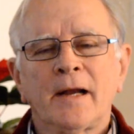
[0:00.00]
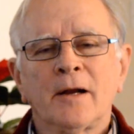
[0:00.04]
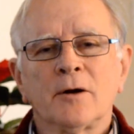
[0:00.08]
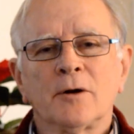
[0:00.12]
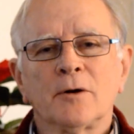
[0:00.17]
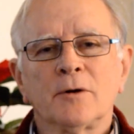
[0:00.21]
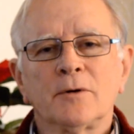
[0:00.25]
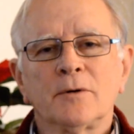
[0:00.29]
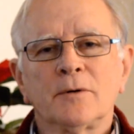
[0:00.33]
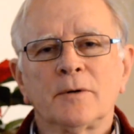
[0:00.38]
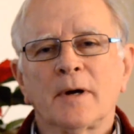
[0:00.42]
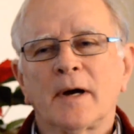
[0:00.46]

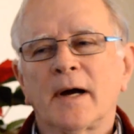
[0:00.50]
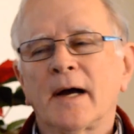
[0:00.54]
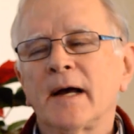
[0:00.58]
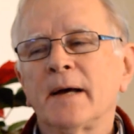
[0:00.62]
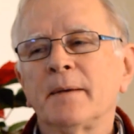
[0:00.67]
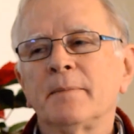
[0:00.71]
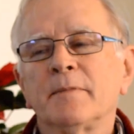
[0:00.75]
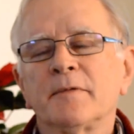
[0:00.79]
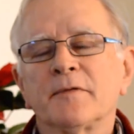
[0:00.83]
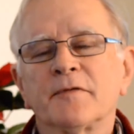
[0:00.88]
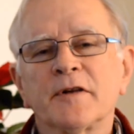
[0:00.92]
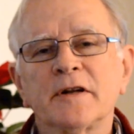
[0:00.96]
Hello,
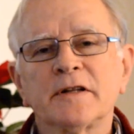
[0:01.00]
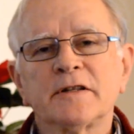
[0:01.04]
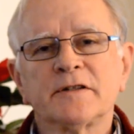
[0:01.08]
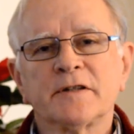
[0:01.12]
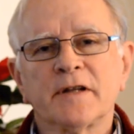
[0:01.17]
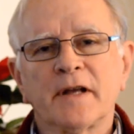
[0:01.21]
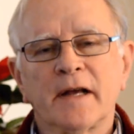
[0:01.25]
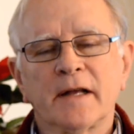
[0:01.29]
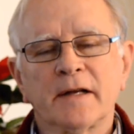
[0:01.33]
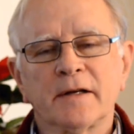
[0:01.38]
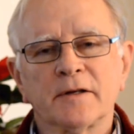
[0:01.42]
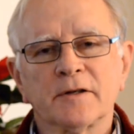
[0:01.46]
I'm
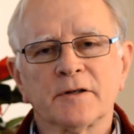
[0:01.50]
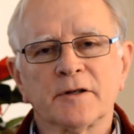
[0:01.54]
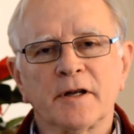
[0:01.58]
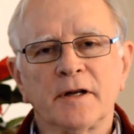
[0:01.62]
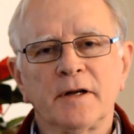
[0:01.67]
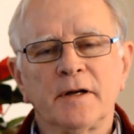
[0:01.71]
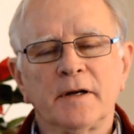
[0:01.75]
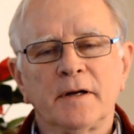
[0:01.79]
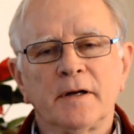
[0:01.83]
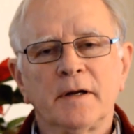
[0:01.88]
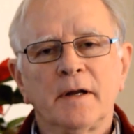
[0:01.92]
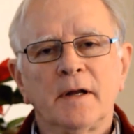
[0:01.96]
Fritz
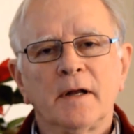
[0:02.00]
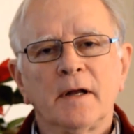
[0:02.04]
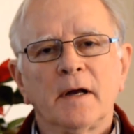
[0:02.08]
Anderson.